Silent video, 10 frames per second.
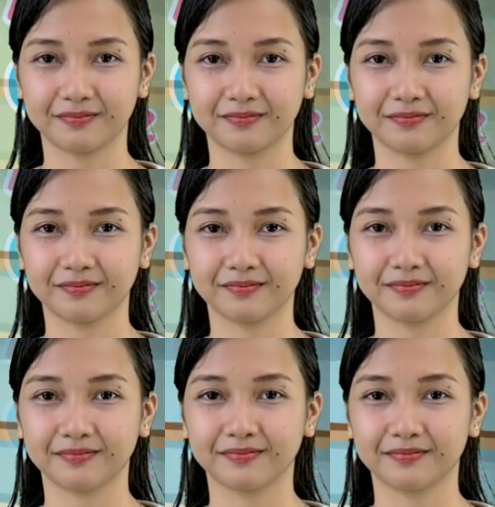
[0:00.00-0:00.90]

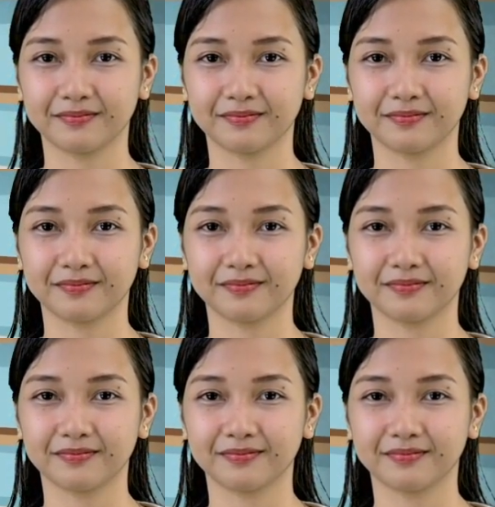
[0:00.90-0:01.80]

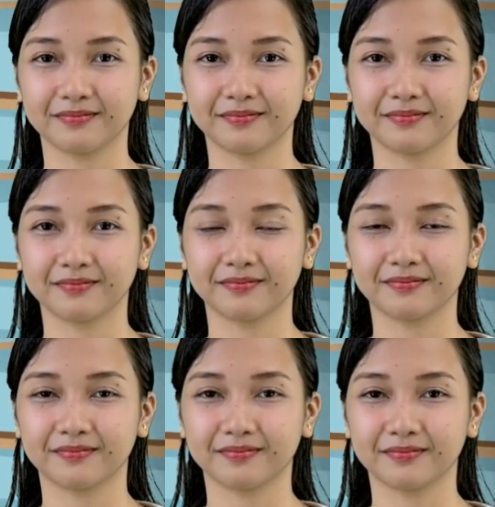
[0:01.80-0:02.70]

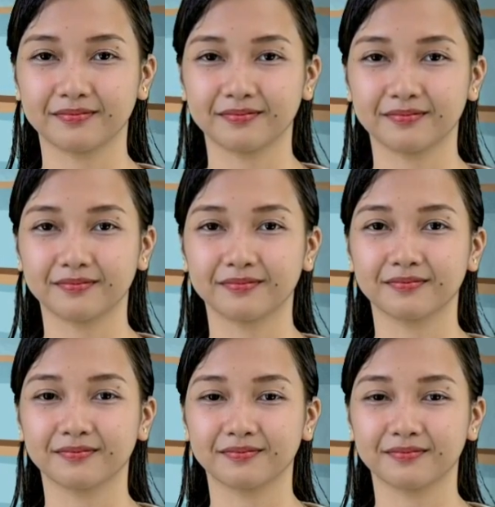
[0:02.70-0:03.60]

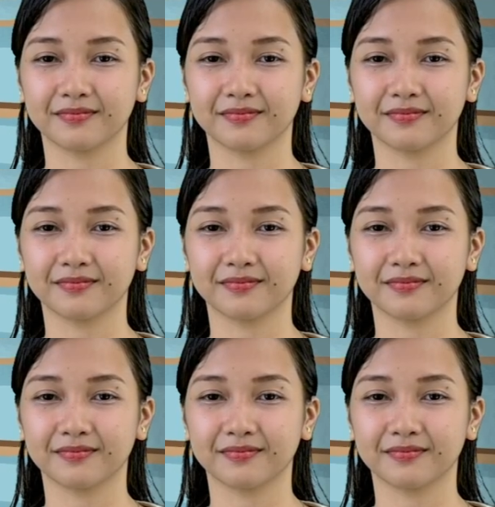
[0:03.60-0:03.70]
[no speech]